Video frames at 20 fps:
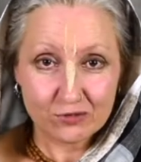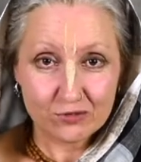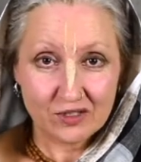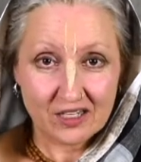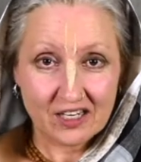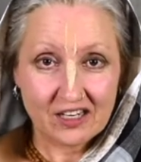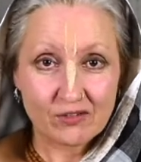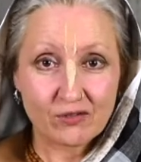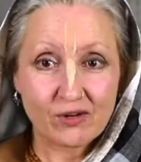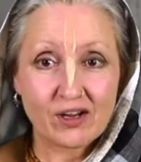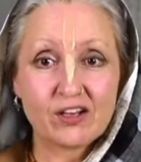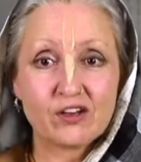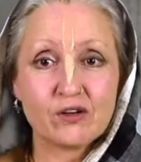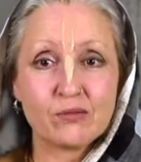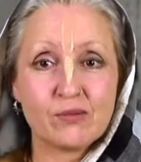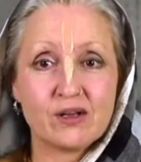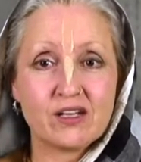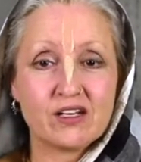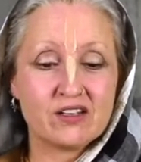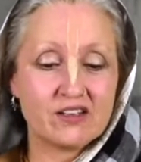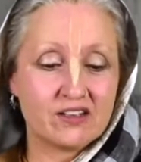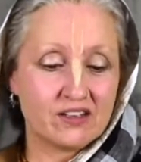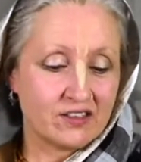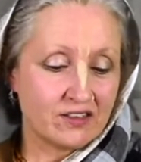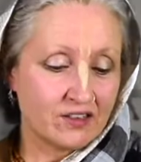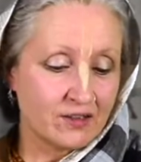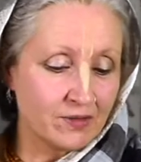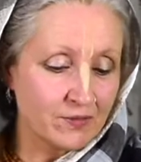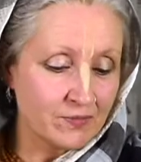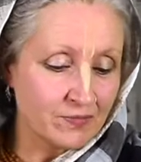really
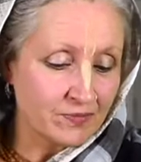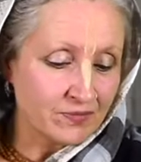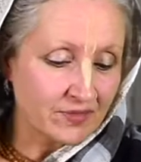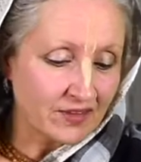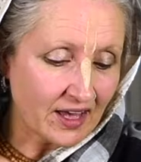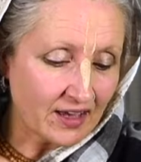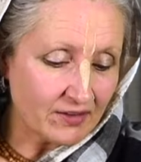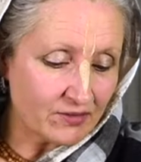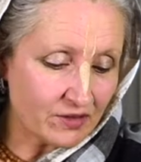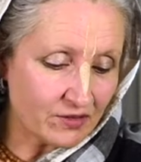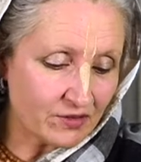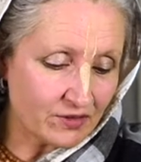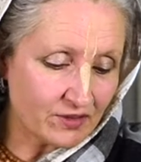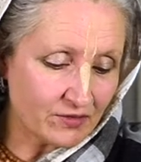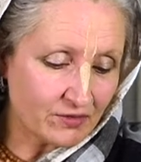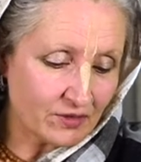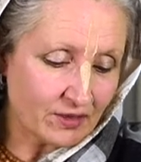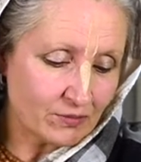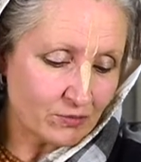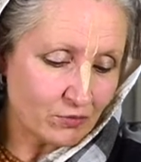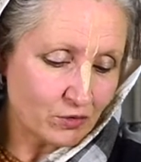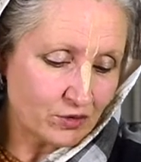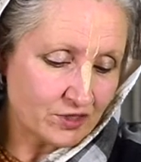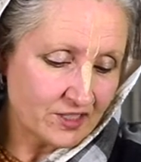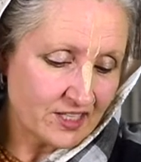recommended. I will read one more